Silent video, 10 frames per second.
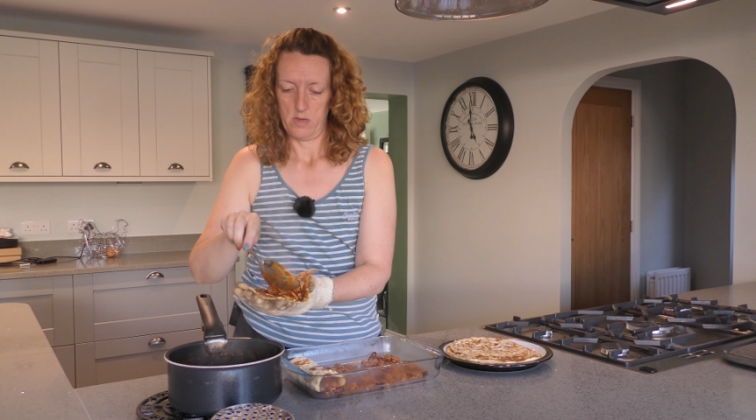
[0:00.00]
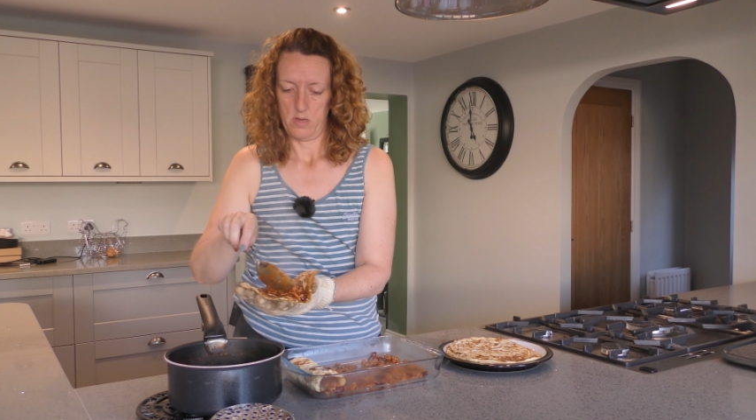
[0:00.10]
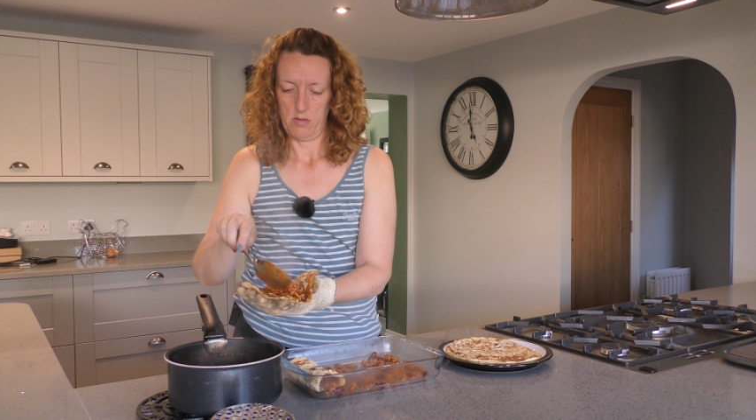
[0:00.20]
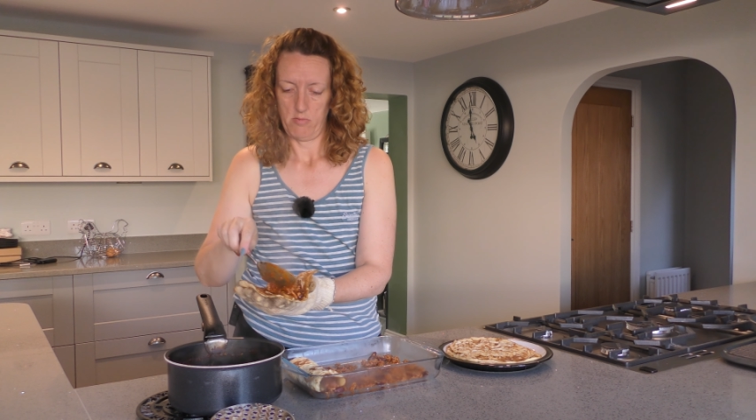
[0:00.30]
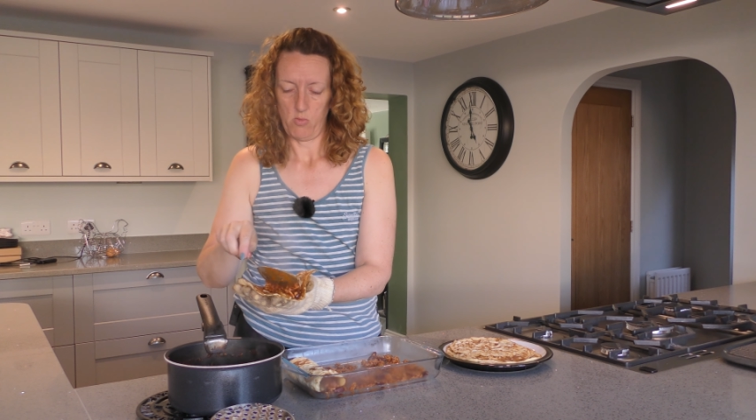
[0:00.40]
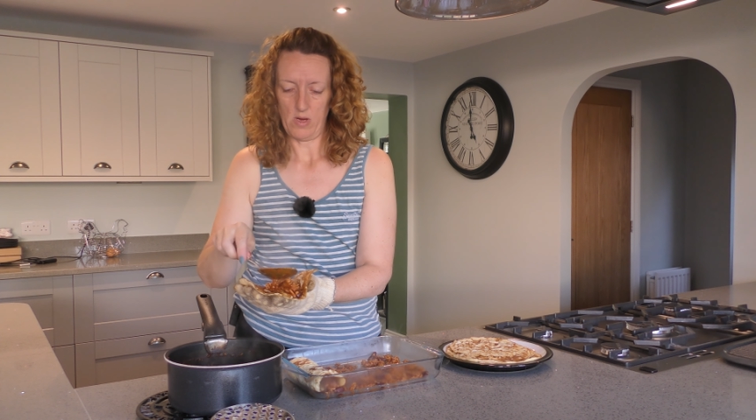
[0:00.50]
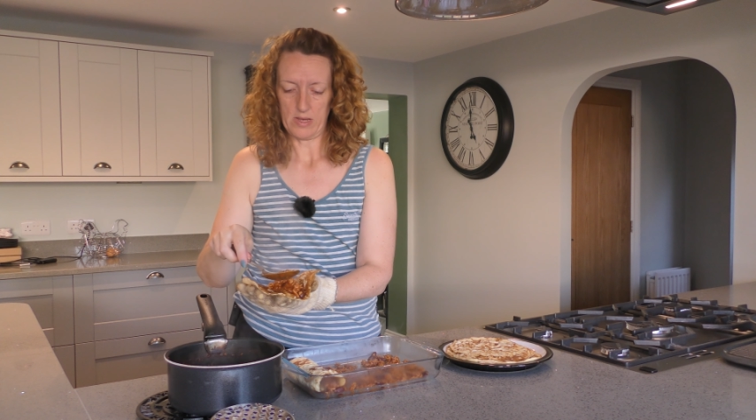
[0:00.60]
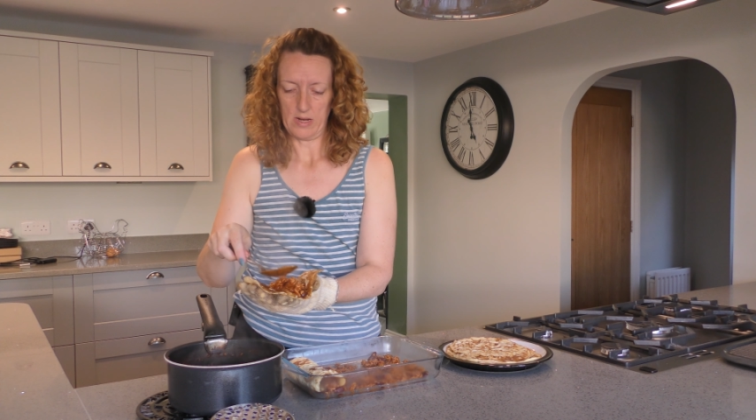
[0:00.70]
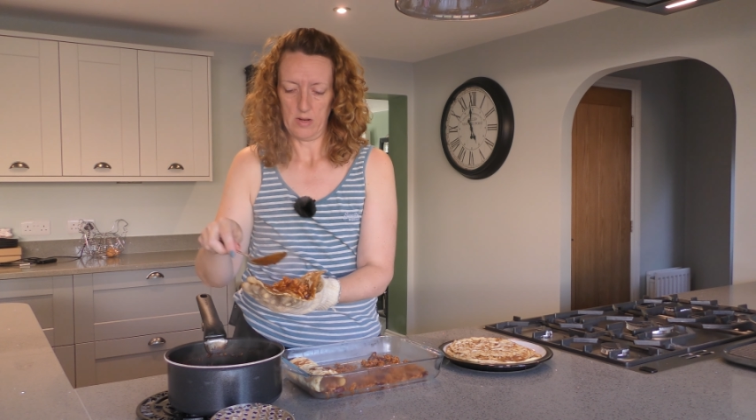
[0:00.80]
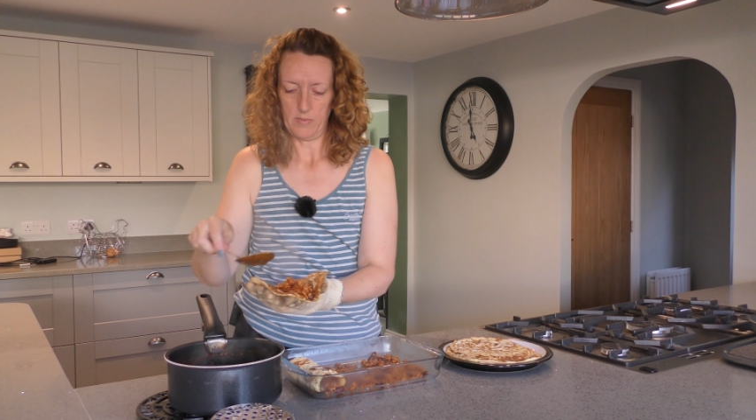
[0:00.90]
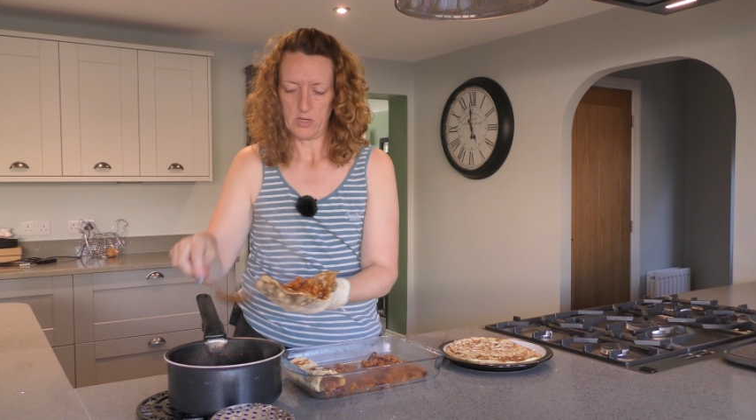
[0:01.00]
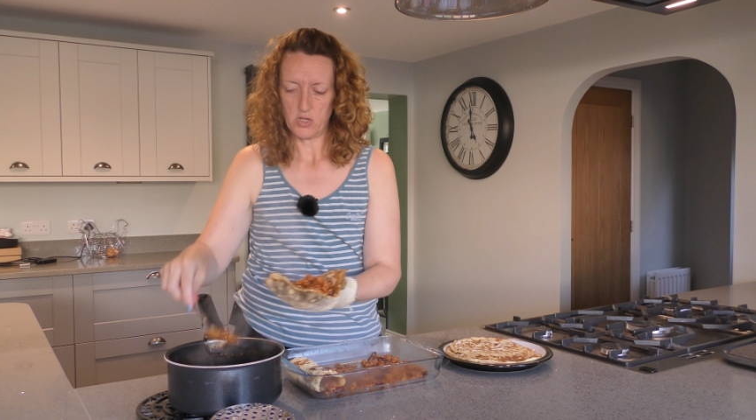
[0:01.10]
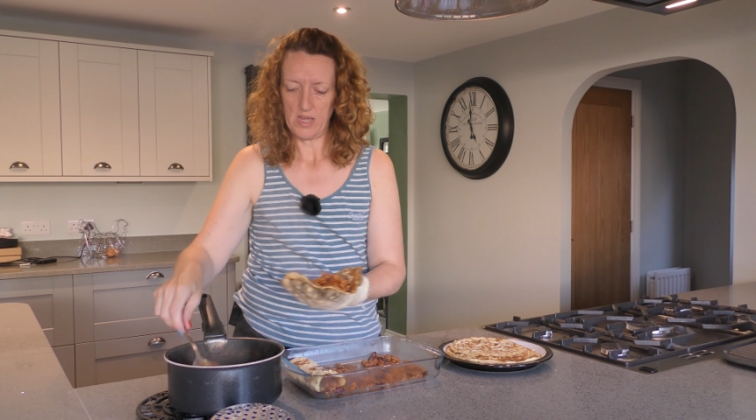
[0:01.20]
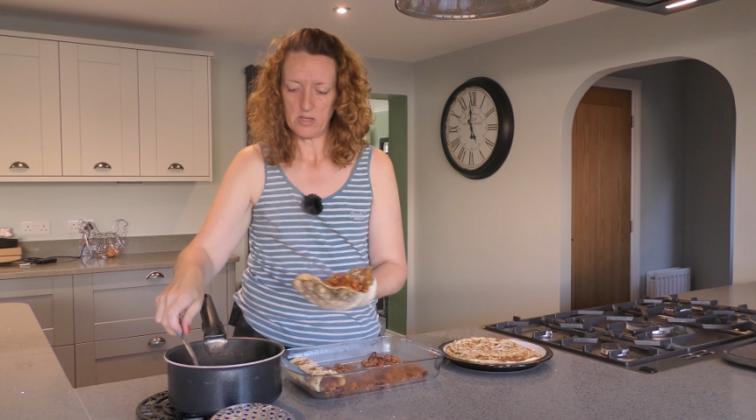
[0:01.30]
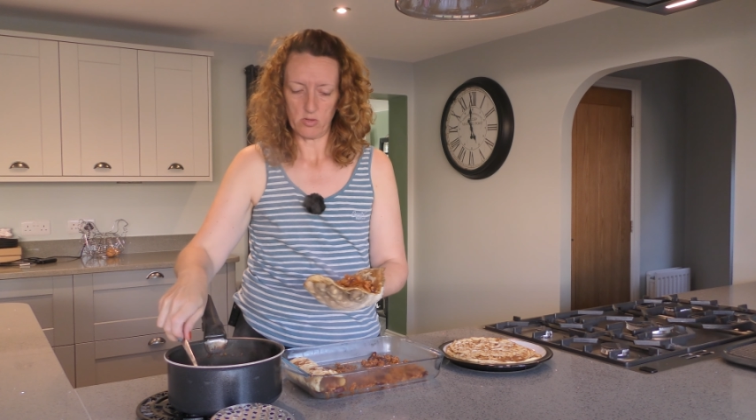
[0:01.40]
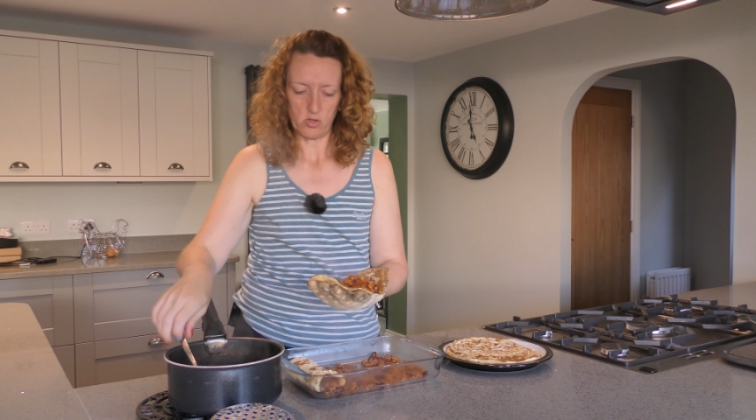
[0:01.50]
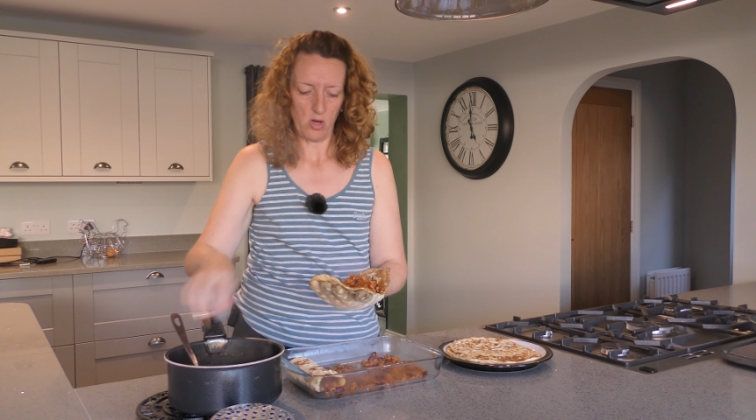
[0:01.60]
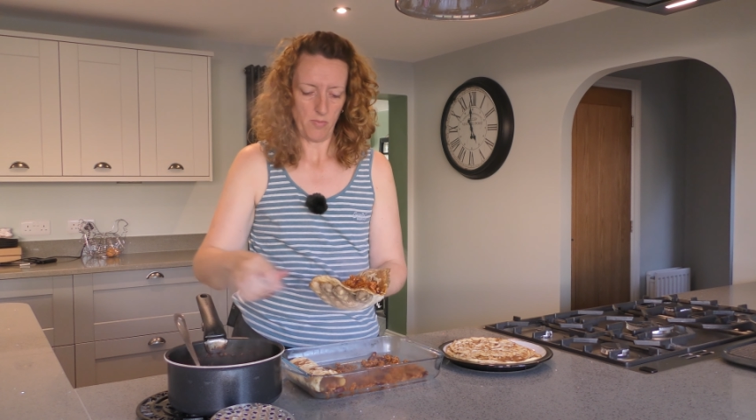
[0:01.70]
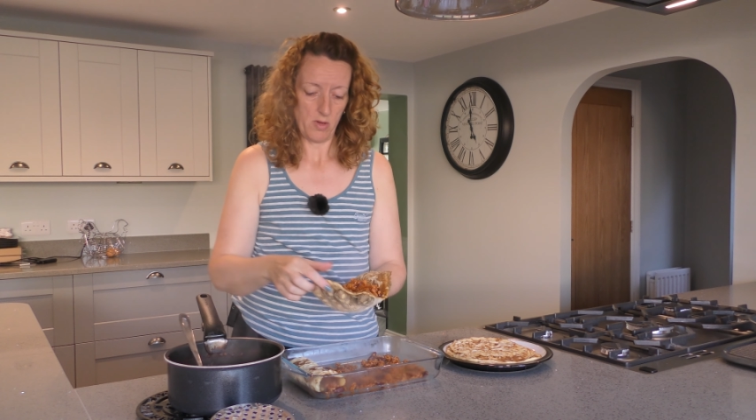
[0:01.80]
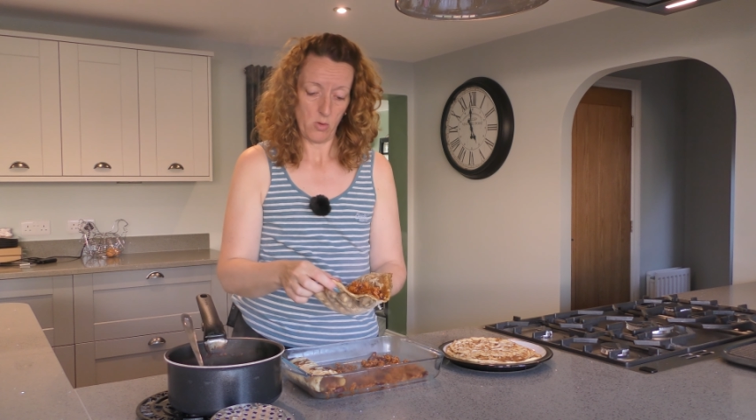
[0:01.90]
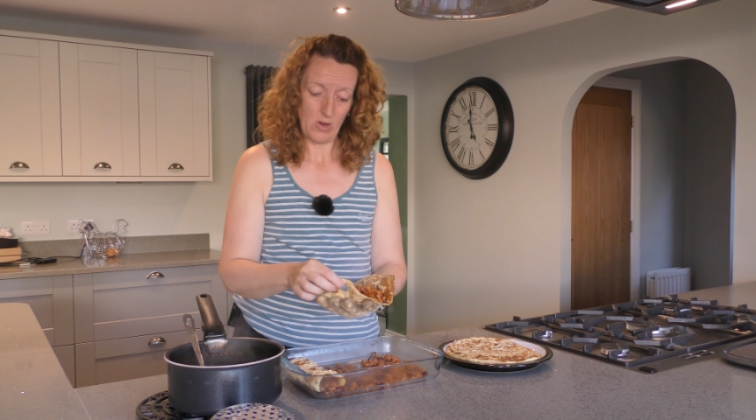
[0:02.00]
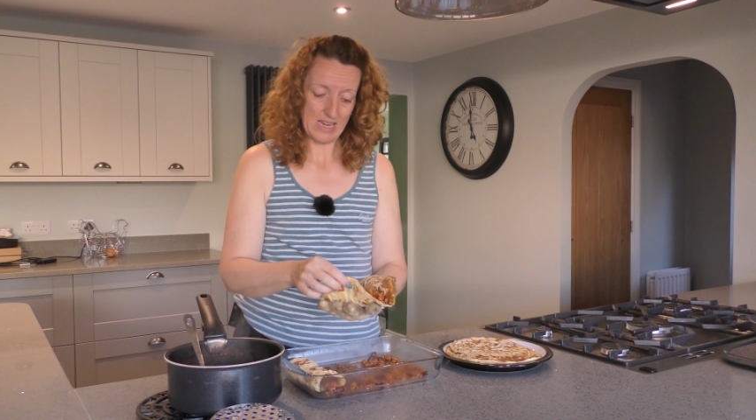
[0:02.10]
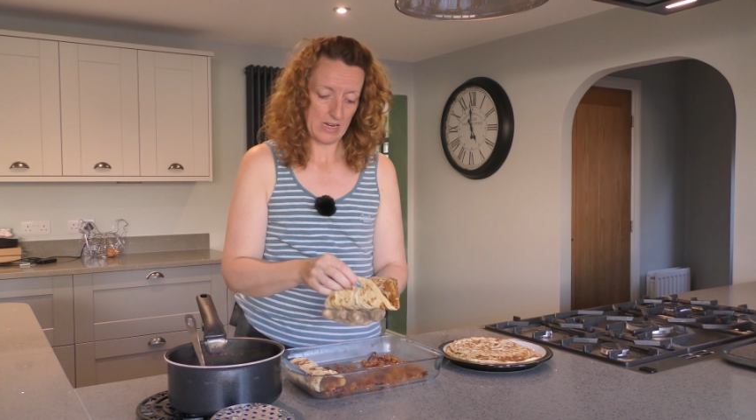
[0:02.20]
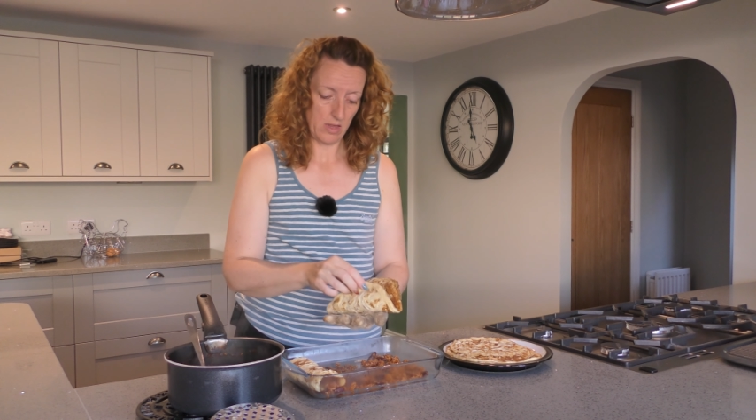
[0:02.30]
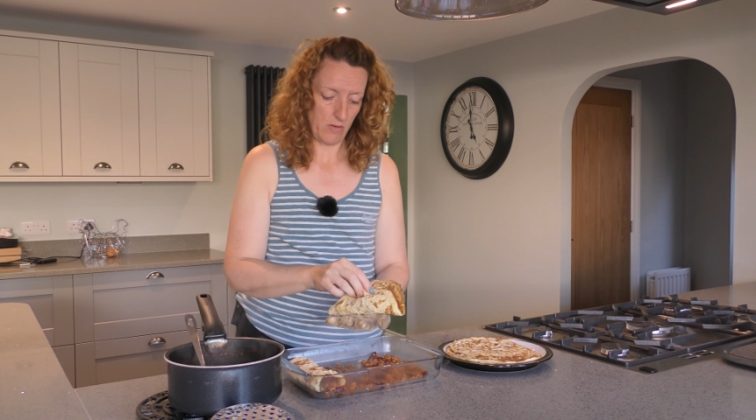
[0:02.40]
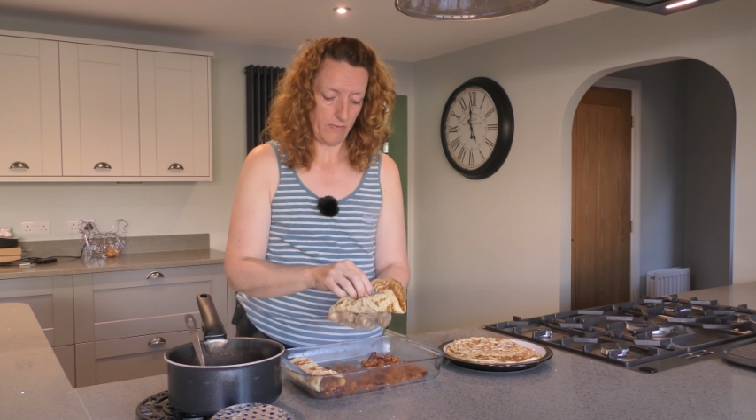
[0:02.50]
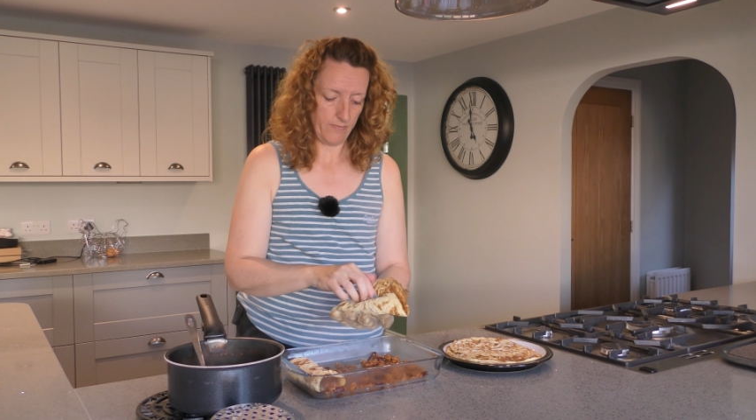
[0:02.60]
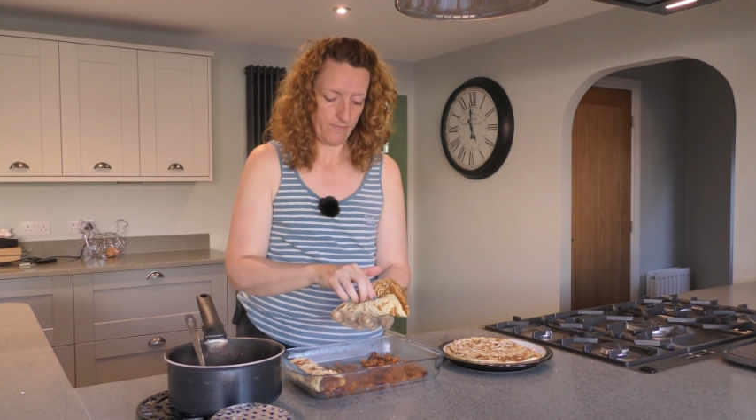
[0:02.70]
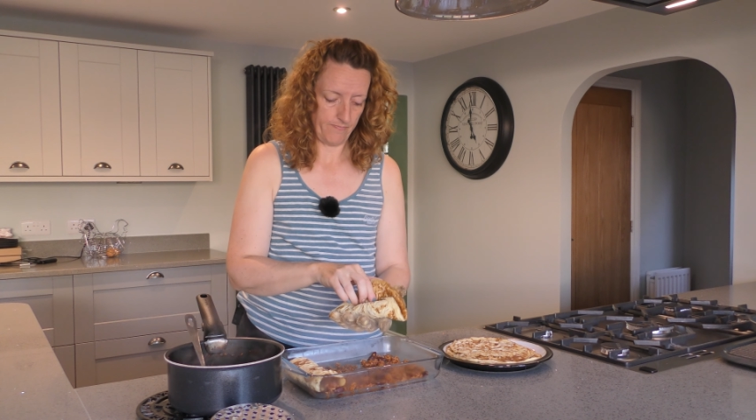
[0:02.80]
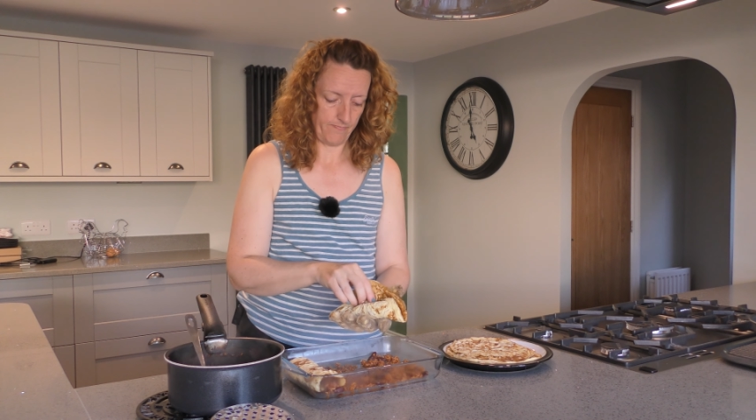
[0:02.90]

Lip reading: And then we'll whack a little bit of cheese on top, whack it in the oven.